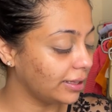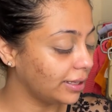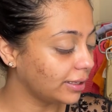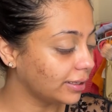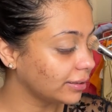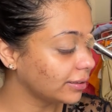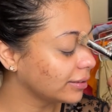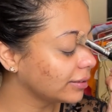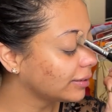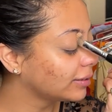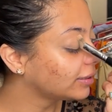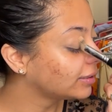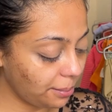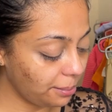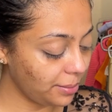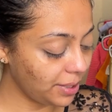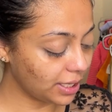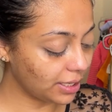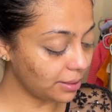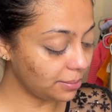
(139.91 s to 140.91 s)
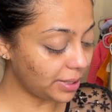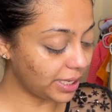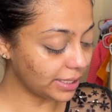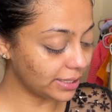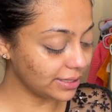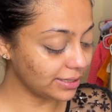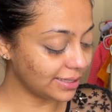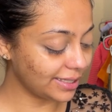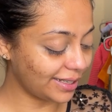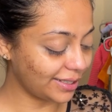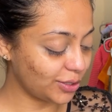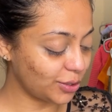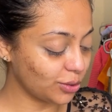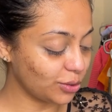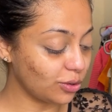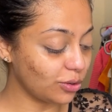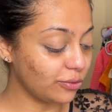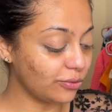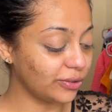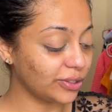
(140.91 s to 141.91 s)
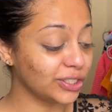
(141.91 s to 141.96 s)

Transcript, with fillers: Then makeup artists tend to go